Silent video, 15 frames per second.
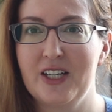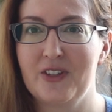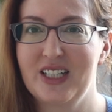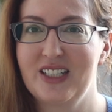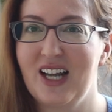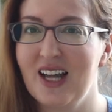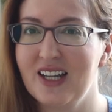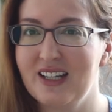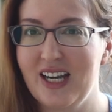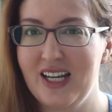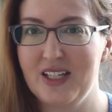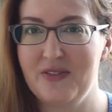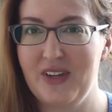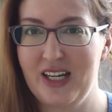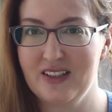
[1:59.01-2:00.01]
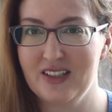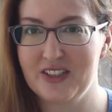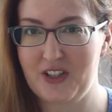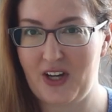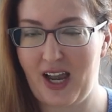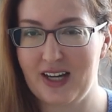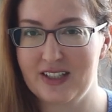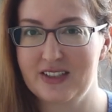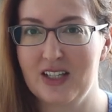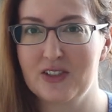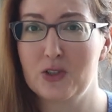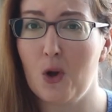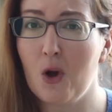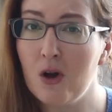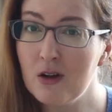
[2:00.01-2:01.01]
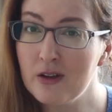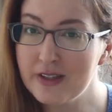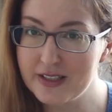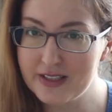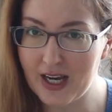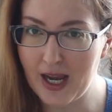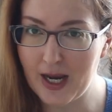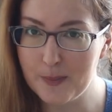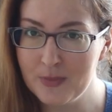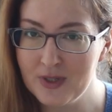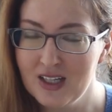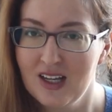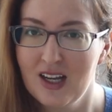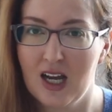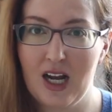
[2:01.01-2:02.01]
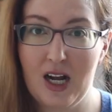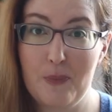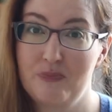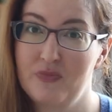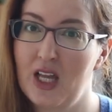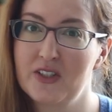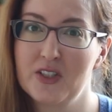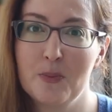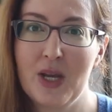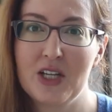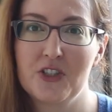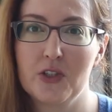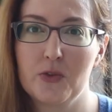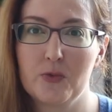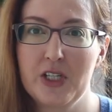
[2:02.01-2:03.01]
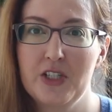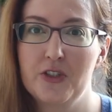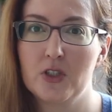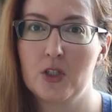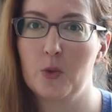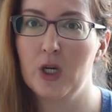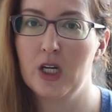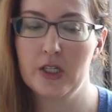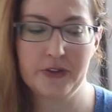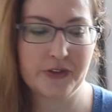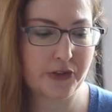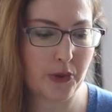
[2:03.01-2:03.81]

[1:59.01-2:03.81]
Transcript: hearing non-native English accents all the time, um, not to mention regional ones.